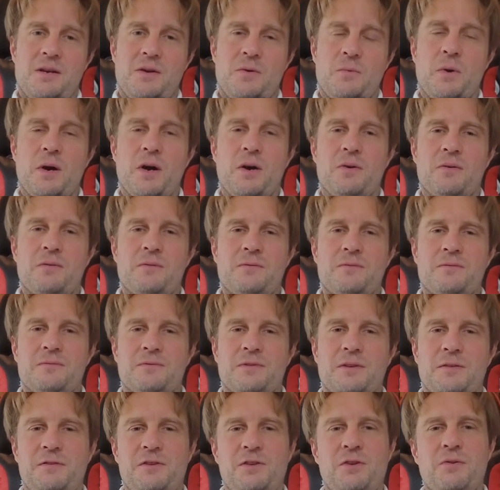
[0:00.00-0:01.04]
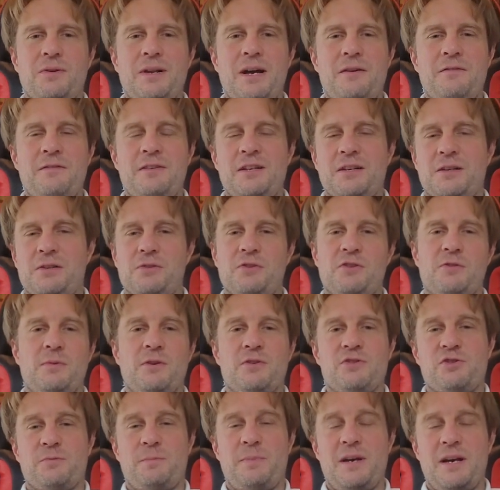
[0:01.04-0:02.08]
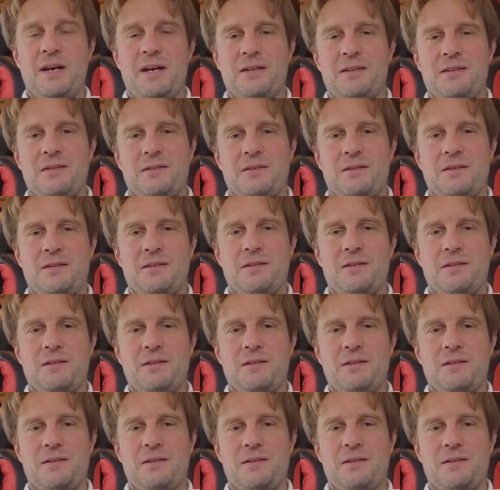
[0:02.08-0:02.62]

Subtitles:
Well, if you don't have any clue about Japan,